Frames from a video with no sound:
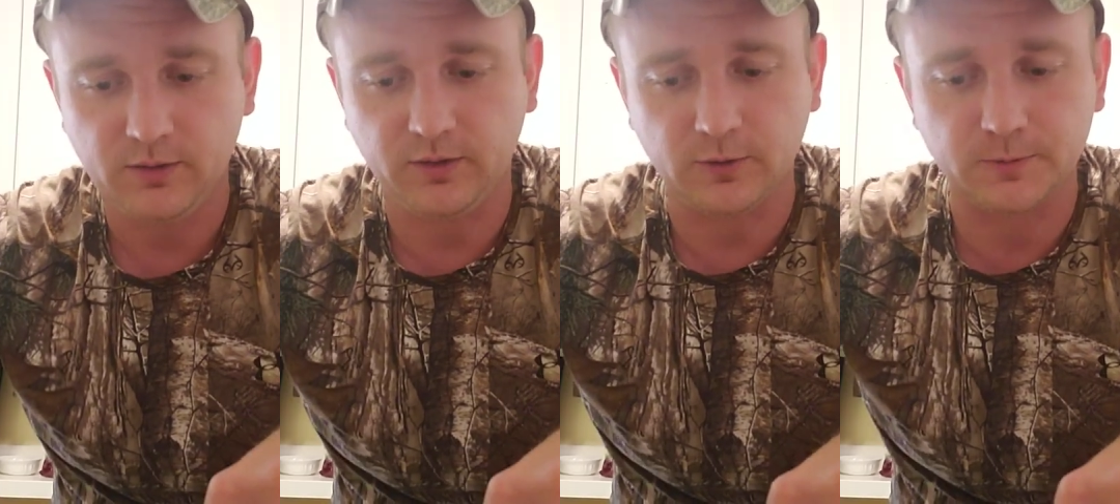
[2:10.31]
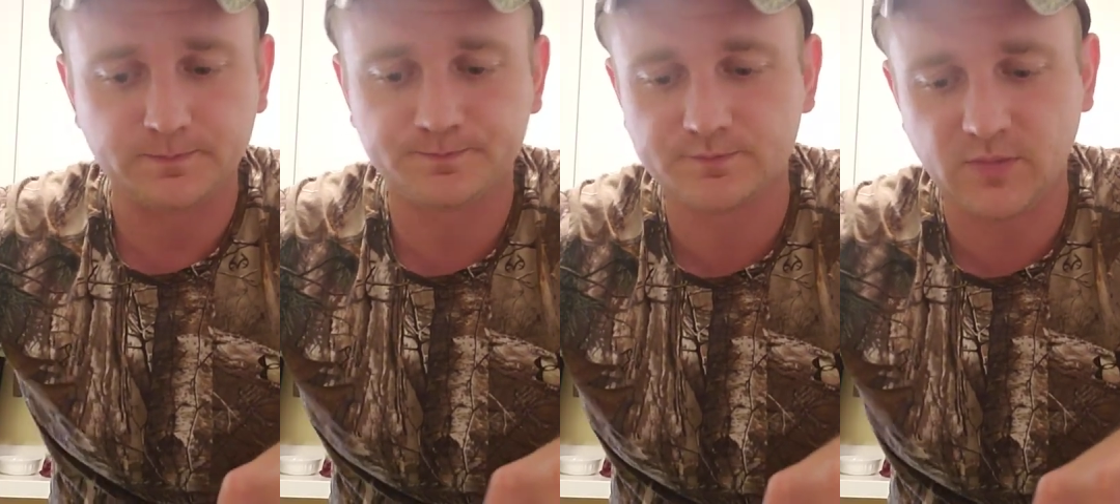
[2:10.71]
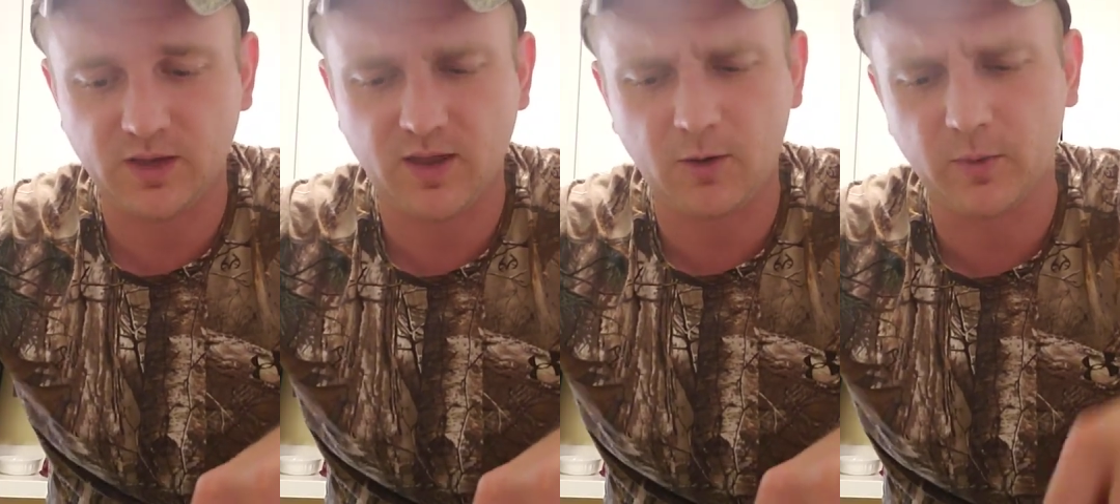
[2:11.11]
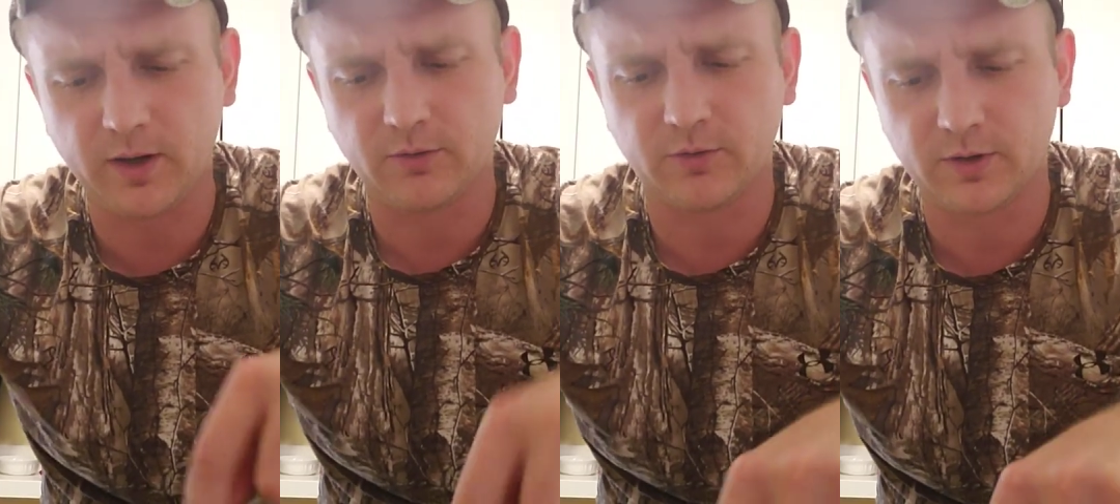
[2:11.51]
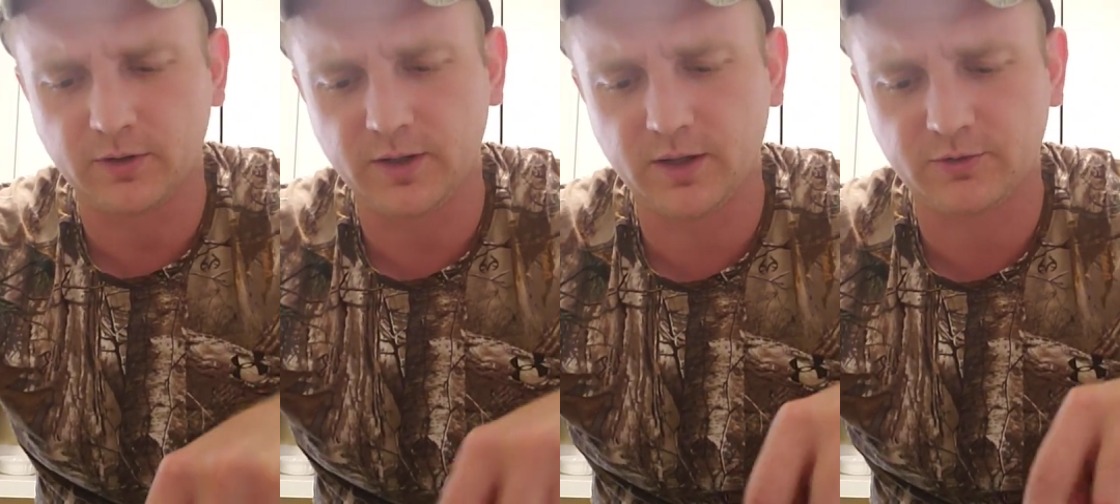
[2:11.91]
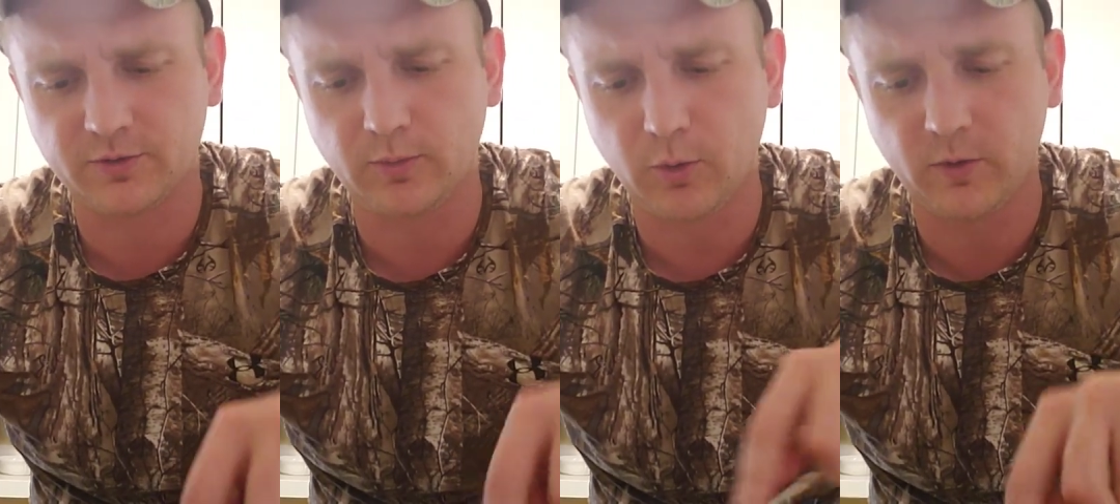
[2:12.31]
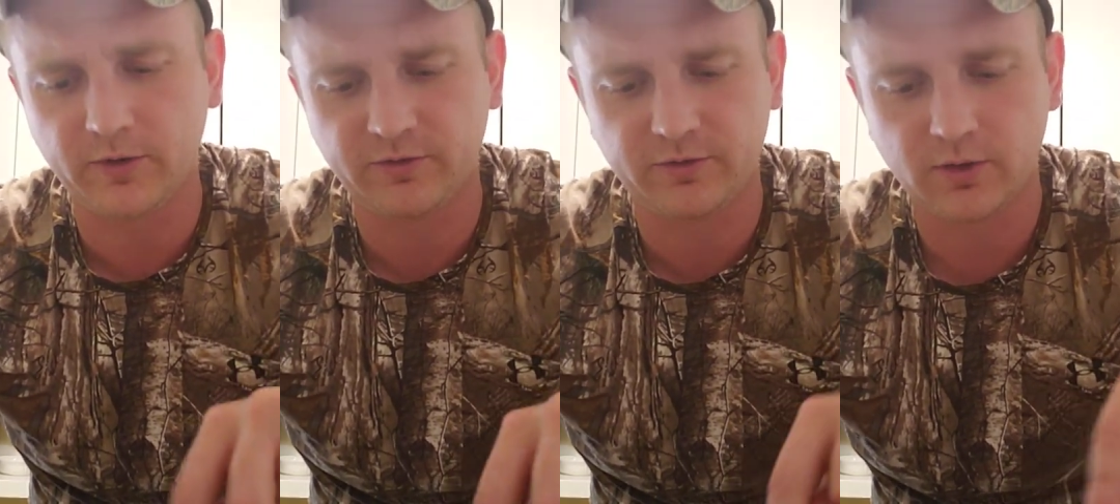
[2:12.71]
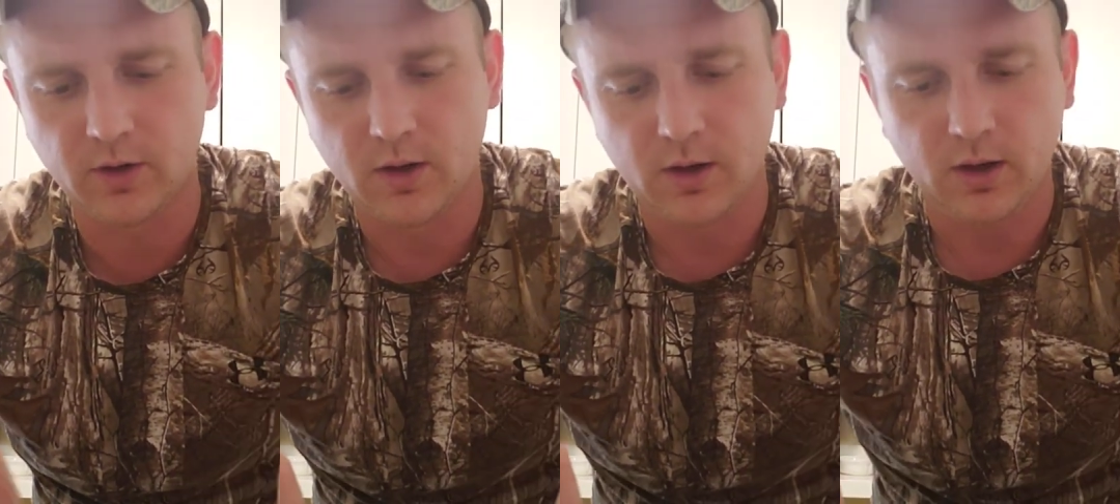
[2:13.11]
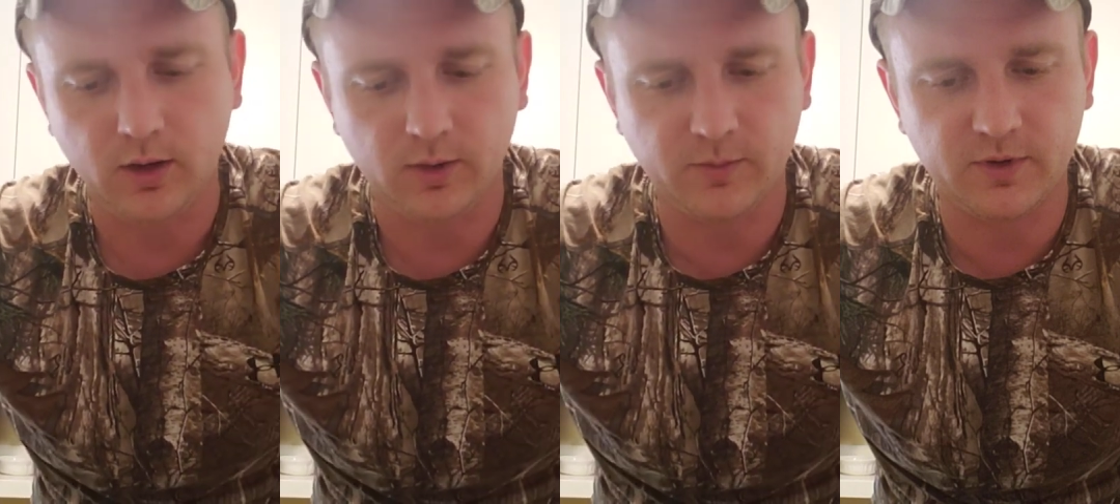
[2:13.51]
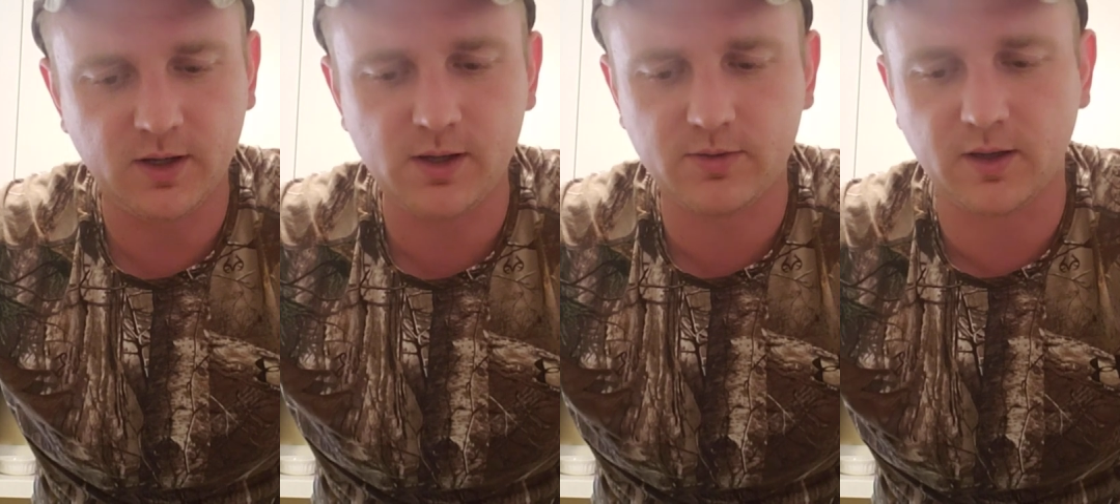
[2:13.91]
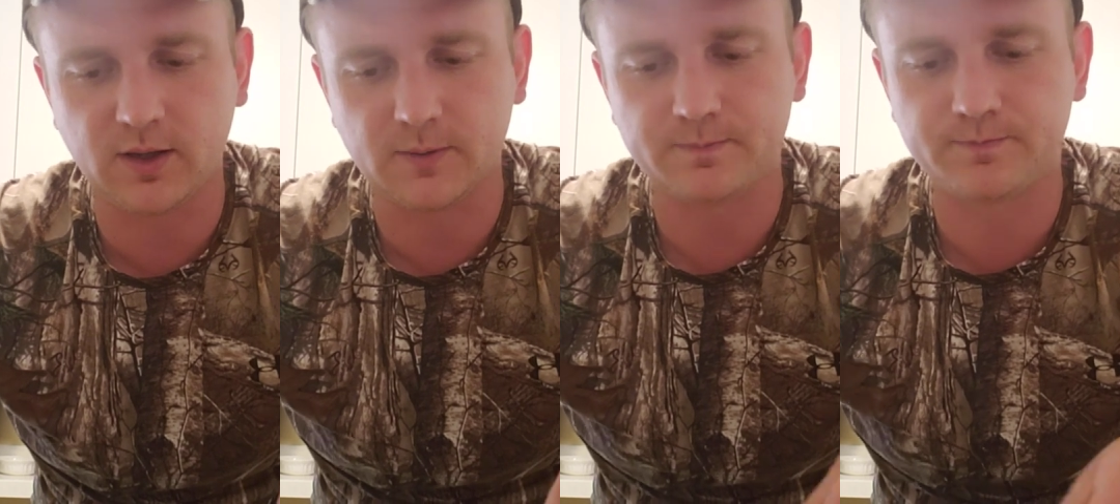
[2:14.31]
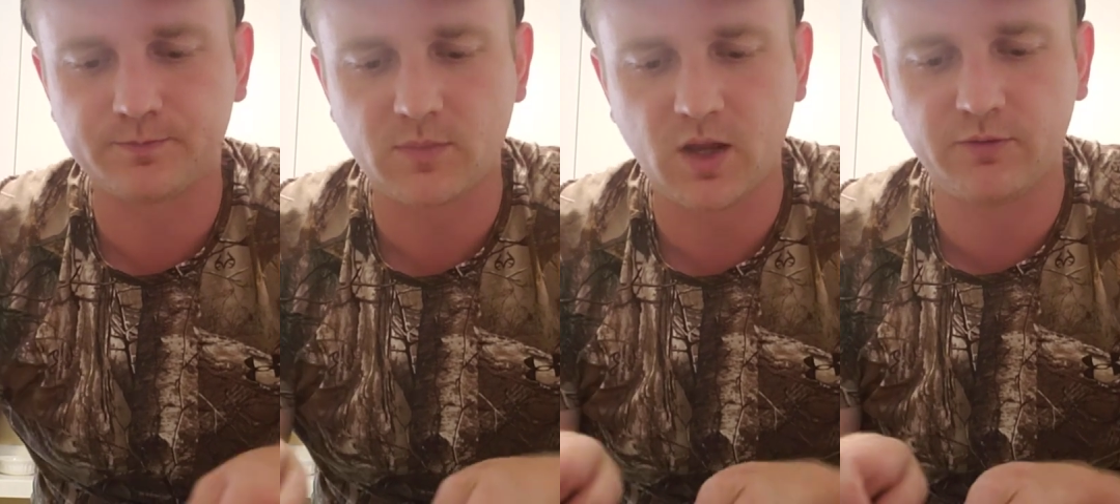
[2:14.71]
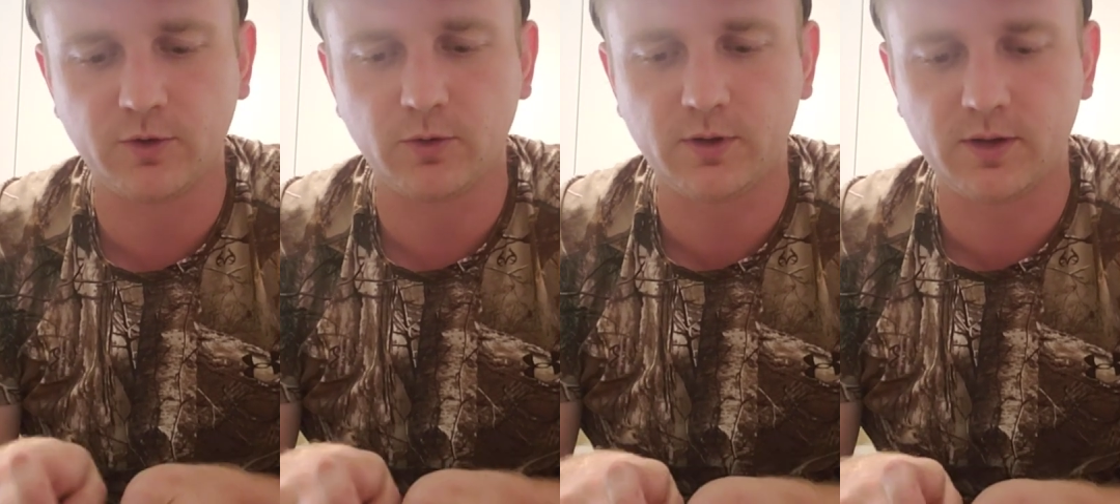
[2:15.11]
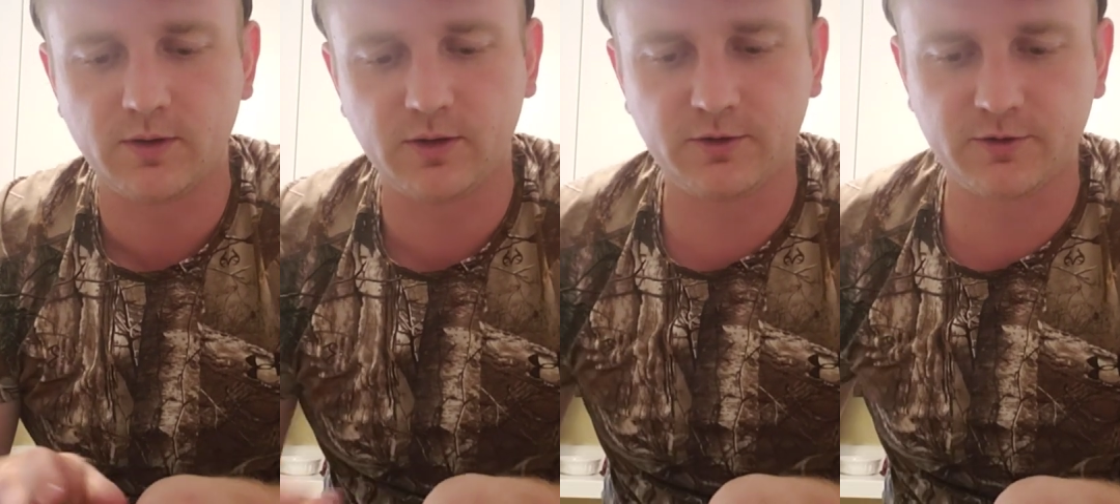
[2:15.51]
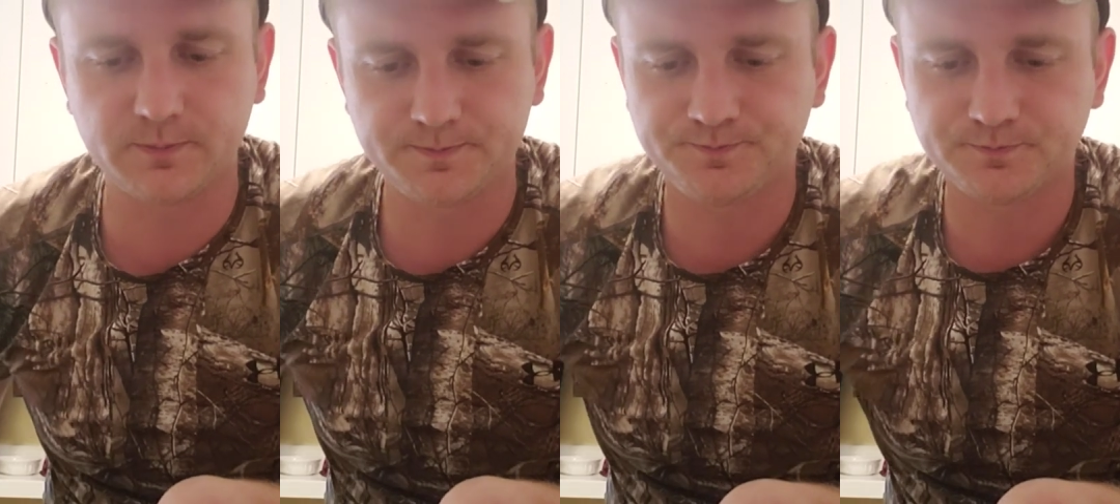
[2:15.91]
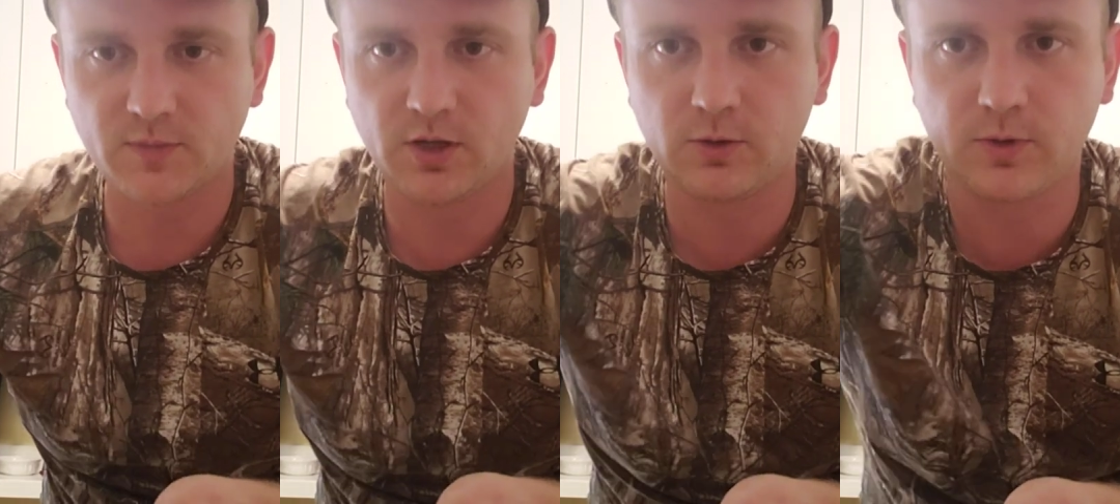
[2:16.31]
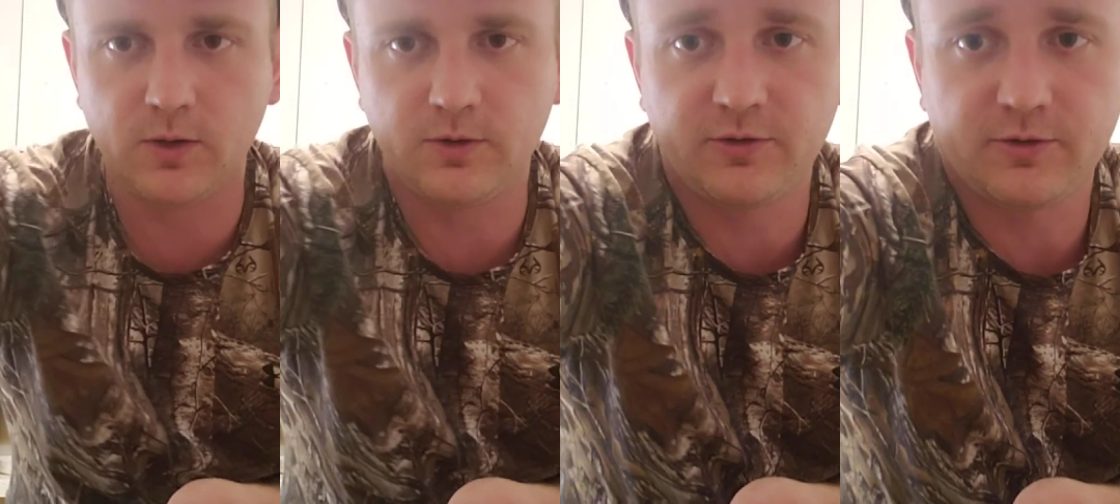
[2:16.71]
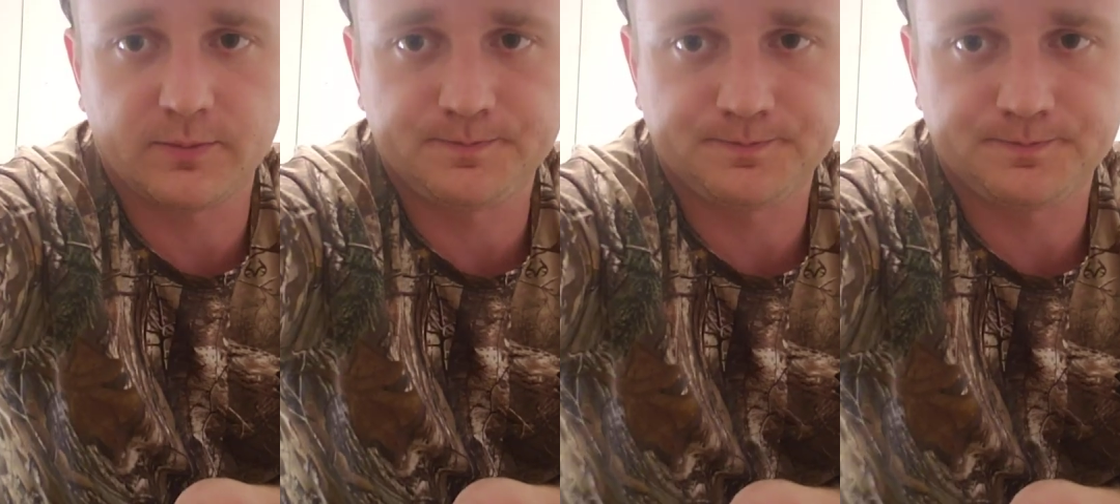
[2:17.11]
So, and that way it's real moist. The neat thing, if you look at this, you'll notice